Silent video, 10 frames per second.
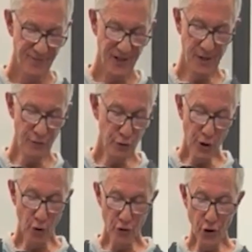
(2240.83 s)
if you
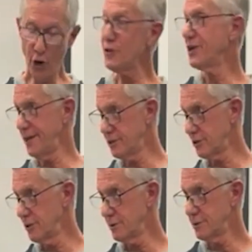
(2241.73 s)
don't know your
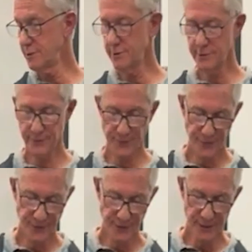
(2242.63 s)
nature,
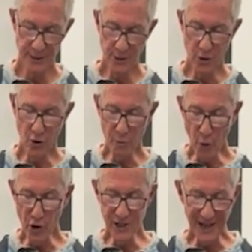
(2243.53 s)
or
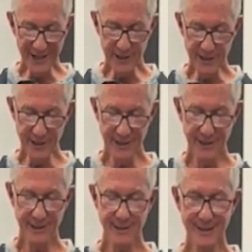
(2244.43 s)
more likely,
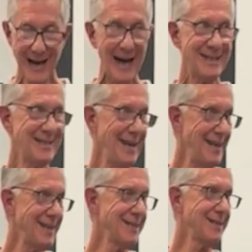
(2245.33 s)
not
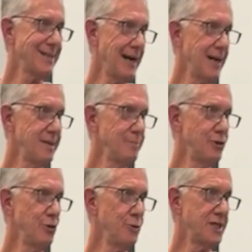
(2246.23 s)
taking the time
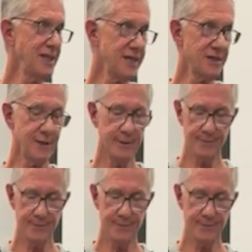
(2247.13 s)
to assess it.